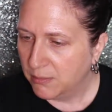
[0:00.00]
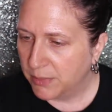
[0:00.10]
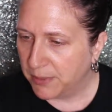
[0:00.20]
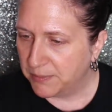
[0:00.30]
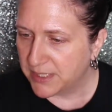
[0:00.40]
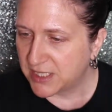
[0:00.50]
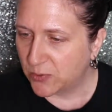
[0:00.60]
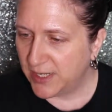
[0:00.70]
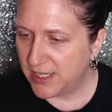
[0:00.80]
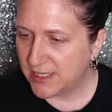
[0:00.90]
Pump and
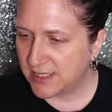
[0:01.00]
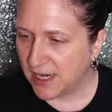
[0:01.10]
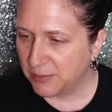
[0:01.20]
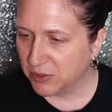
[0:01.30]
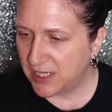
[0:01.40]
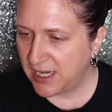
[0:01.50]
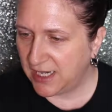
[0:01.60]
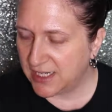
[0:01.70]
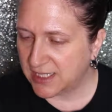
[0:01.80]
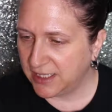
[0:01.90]
squeeze
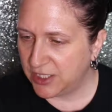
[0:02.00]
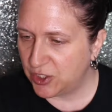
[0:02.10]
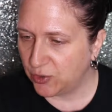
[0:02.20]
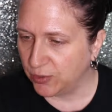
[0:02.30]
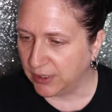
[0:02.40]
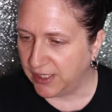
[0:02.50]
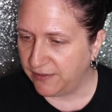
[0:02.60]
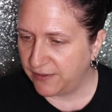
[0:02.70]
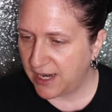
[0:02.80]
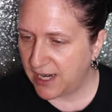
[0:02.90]
simultaneously to
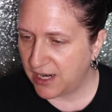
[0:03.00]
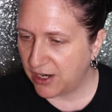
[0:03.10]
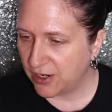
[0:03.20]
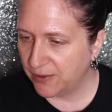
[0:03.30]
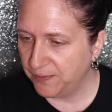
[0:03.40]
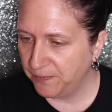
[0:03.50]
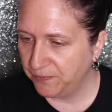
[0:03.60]
relieve air.